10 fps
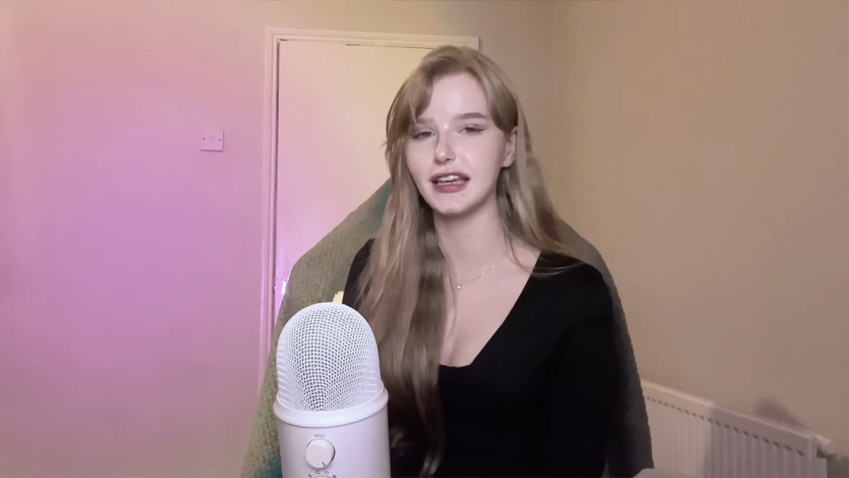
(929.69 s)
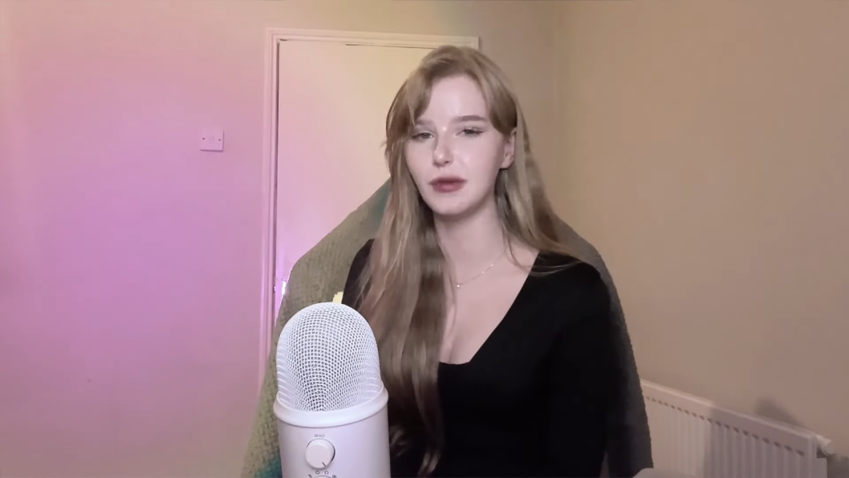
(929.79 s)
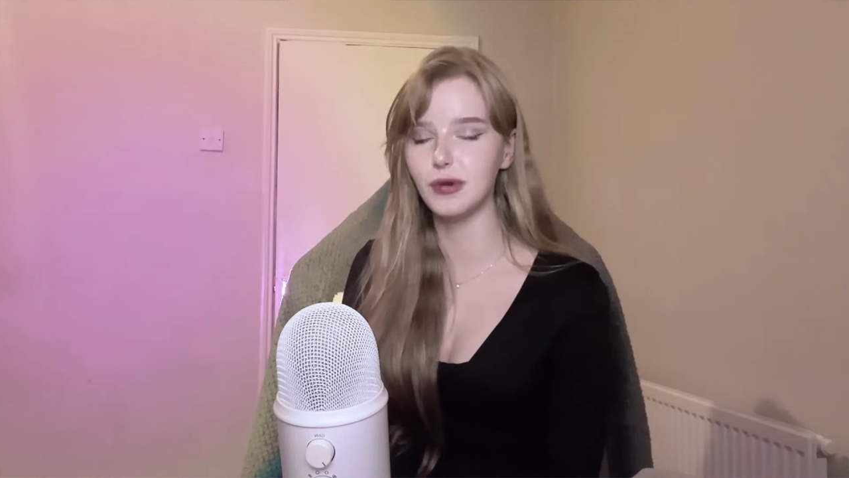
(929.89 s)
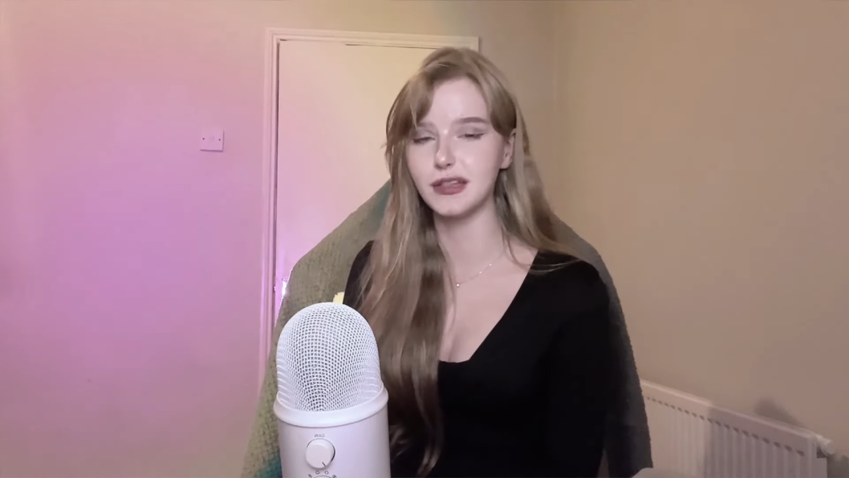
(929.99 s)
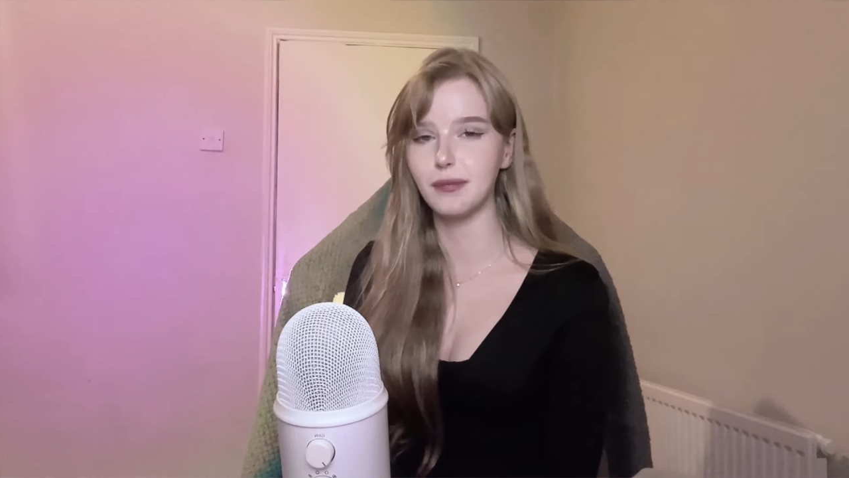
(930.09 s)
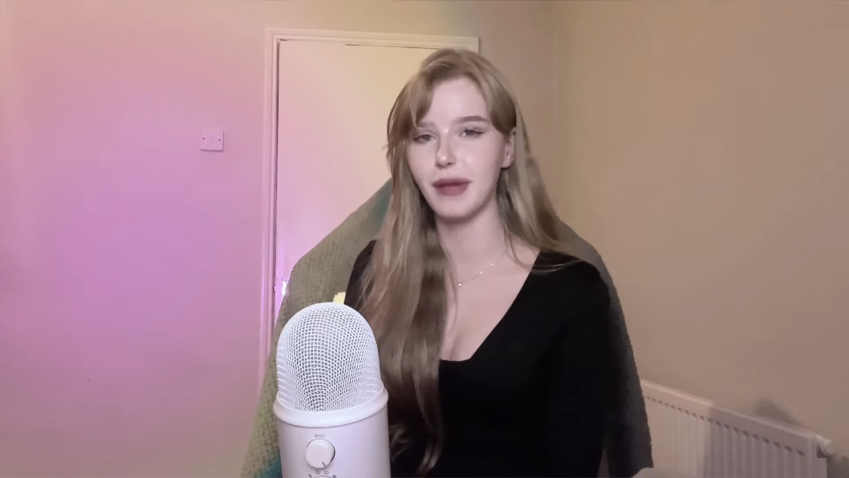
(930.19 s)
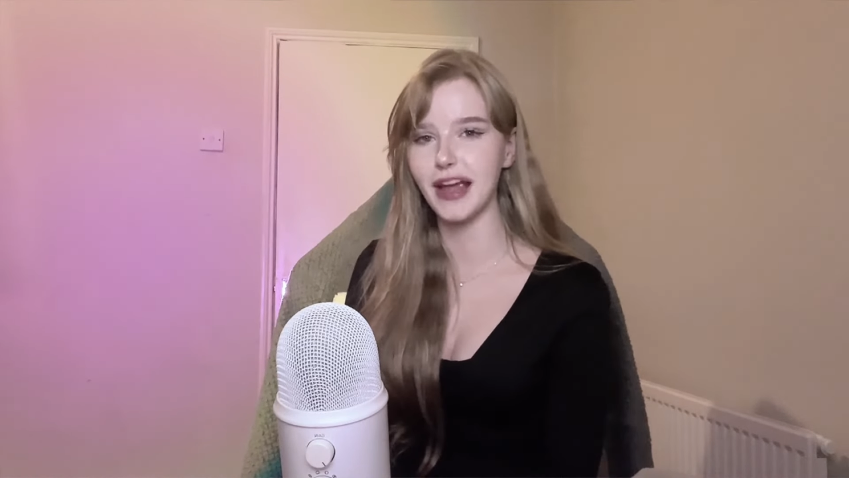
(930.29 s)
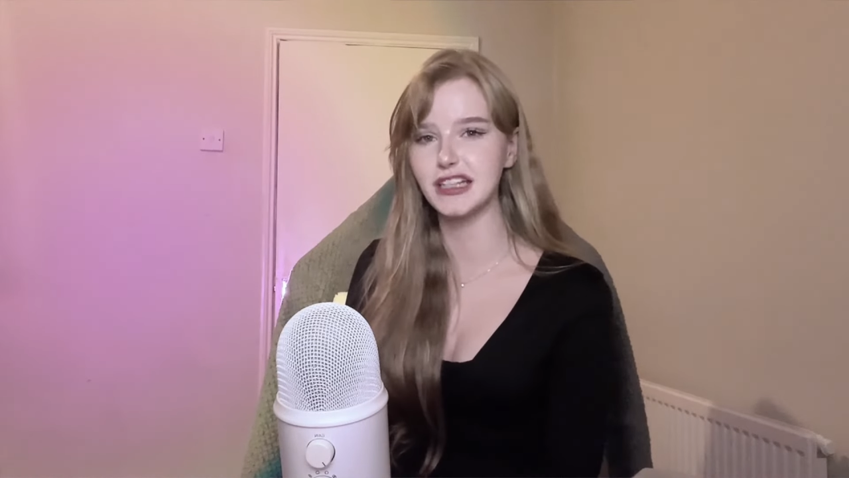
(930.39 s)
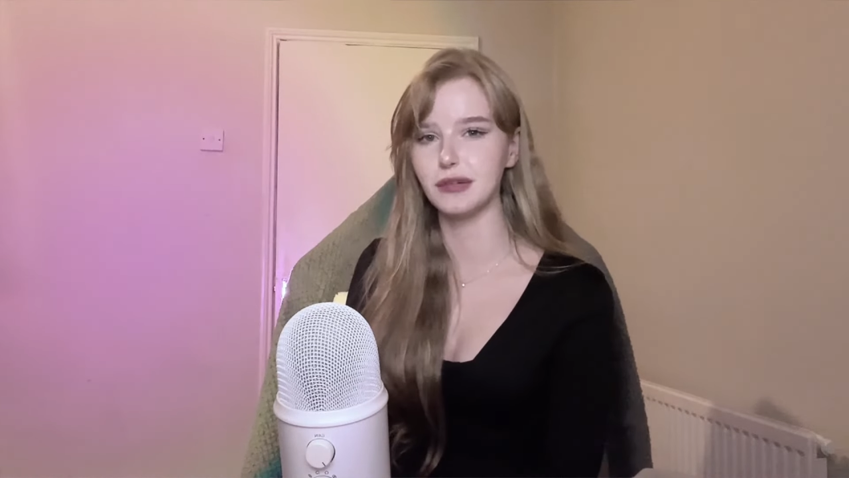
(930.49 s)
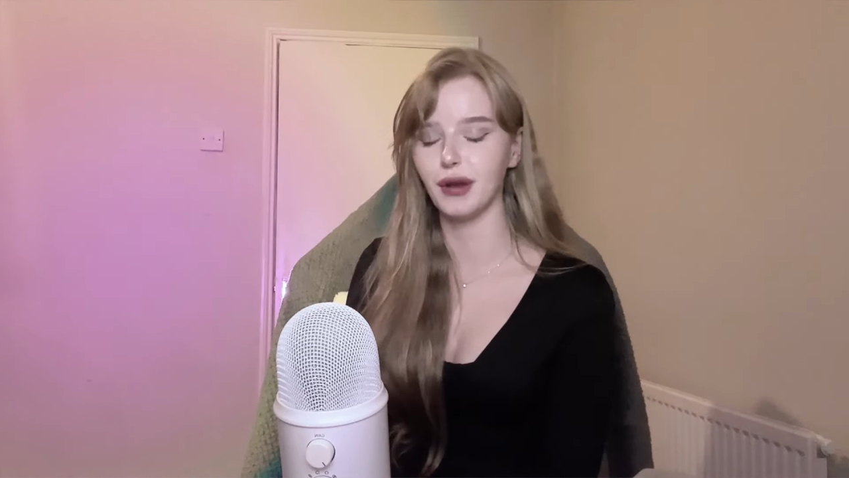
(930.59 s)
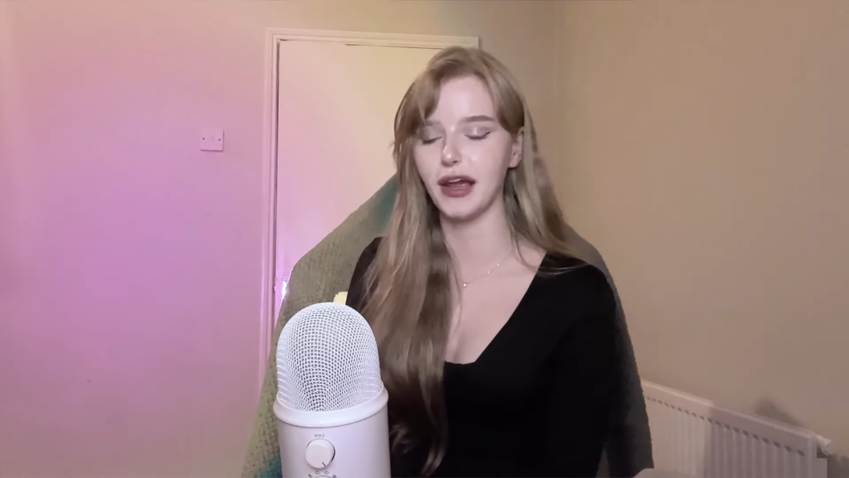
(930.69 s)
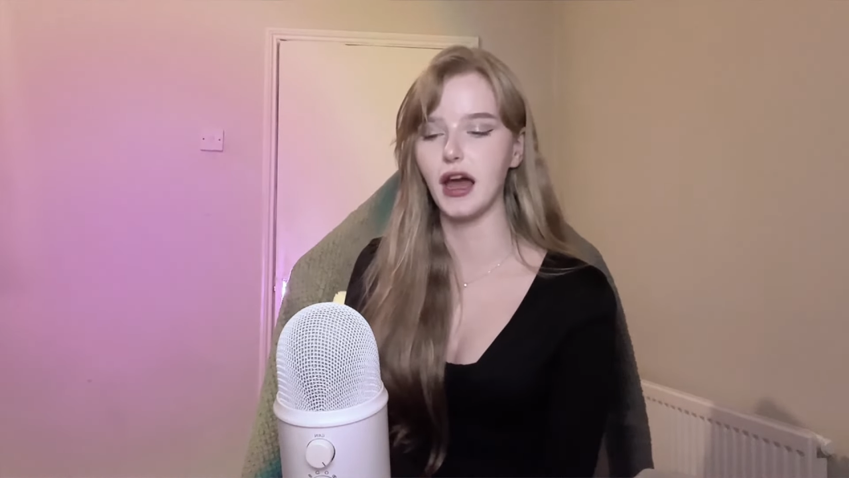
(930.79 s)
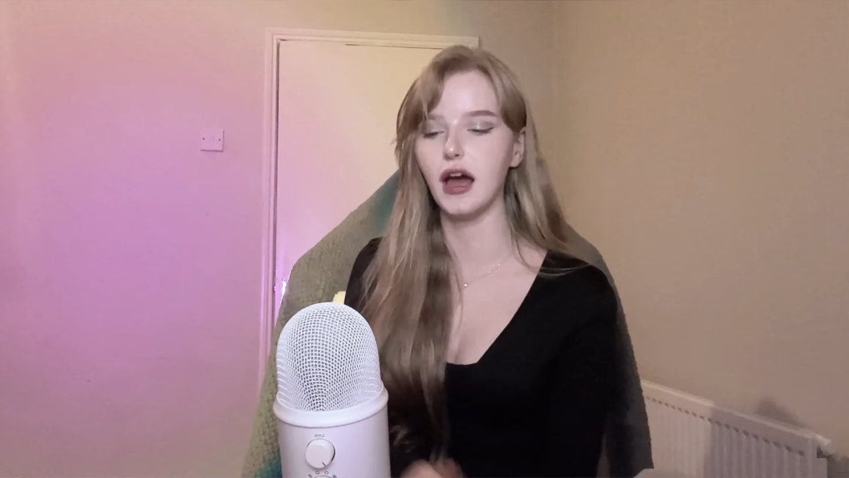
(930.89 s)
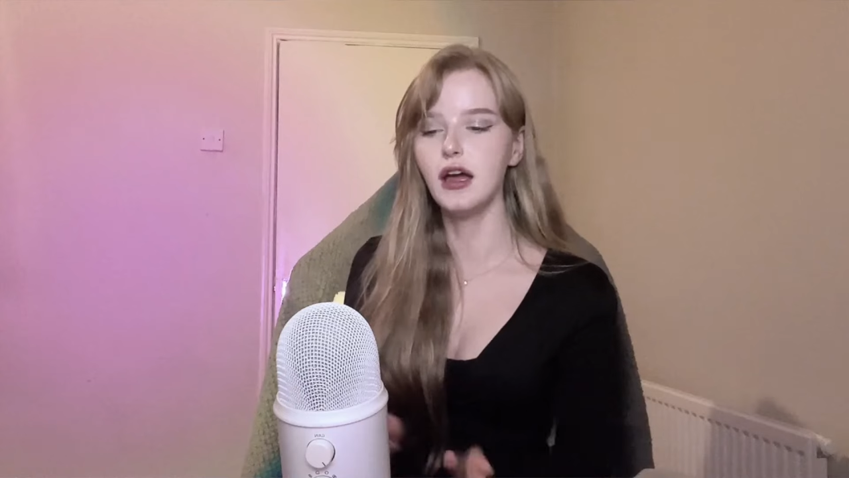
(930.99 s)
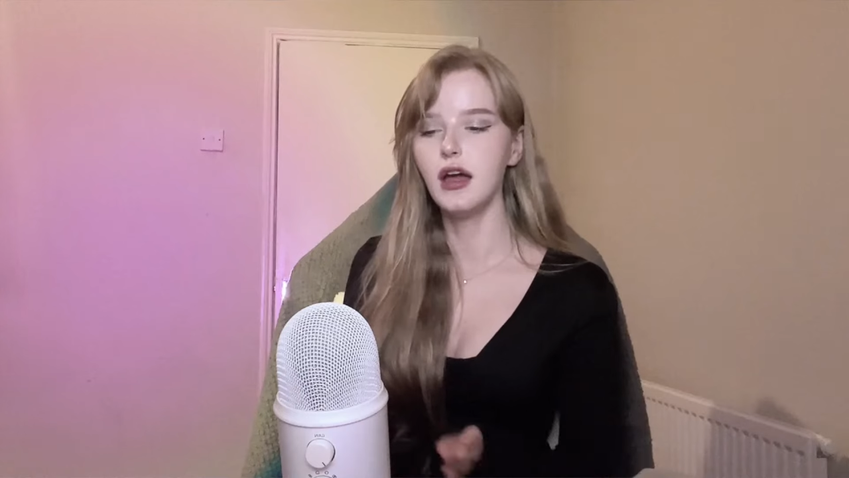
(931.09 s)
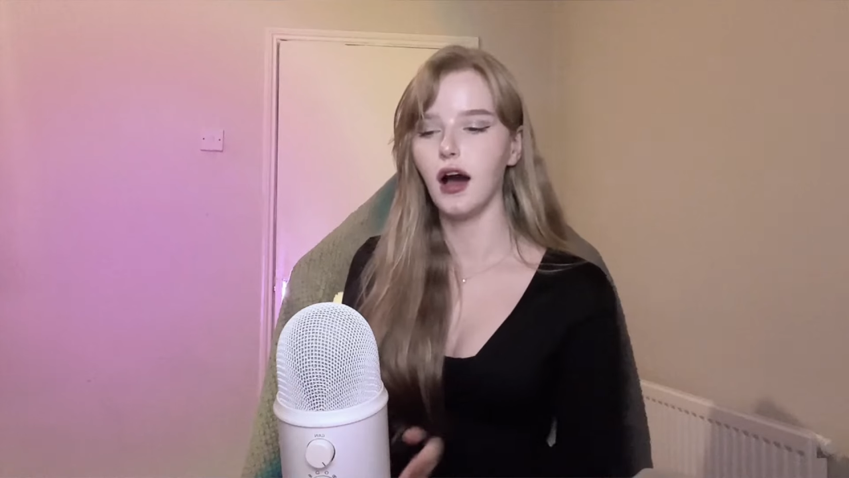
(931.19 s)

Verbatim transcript: he was a beta player.